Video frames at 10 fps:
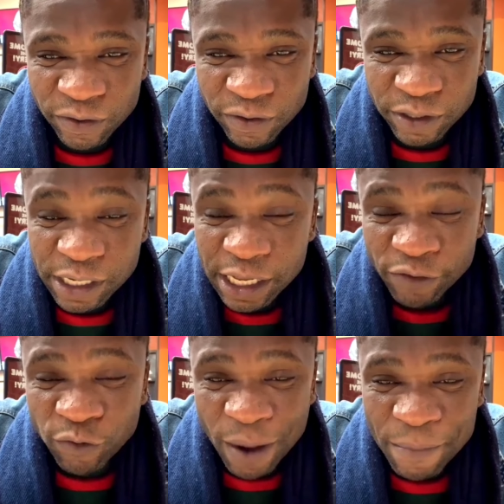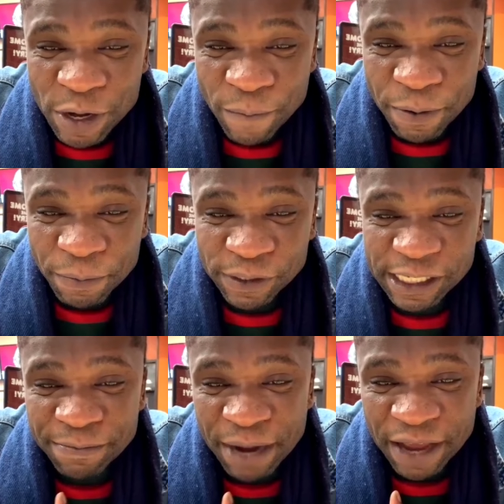if 1 million people
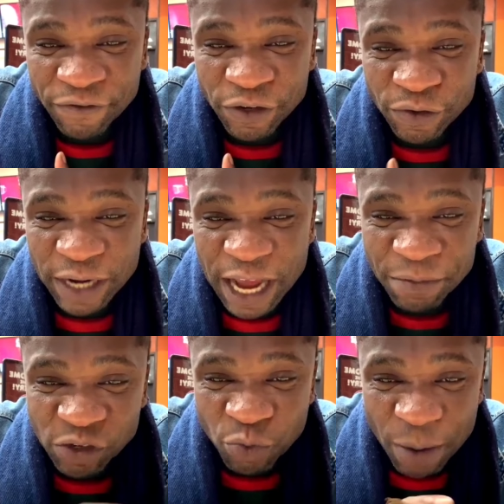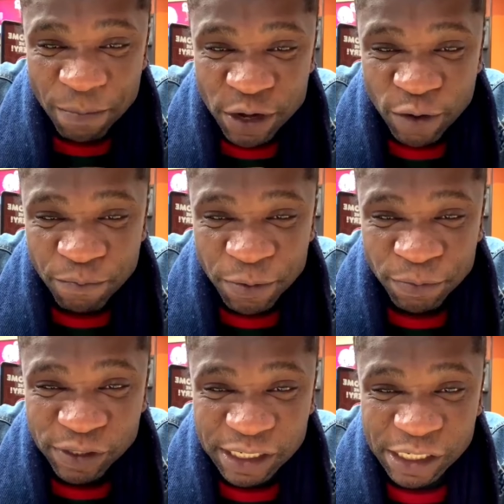see my video, that means 1 million
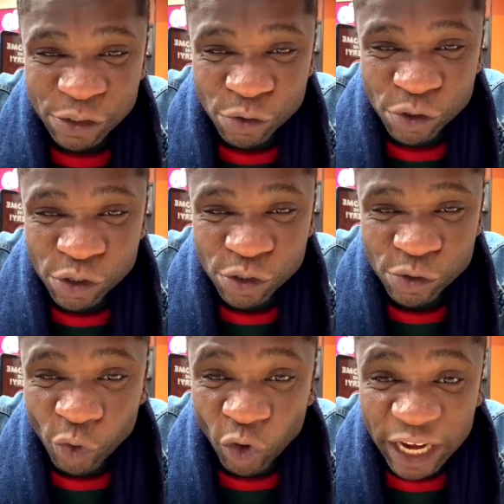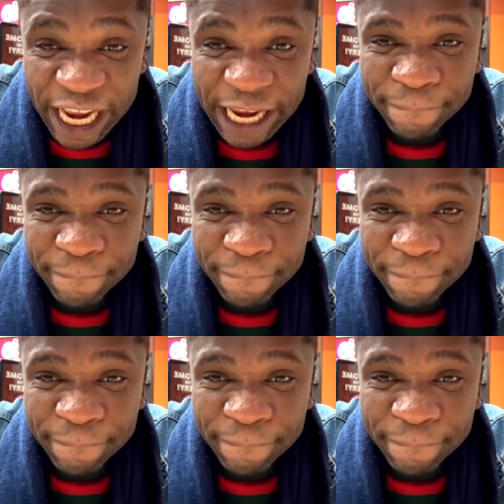people see your name.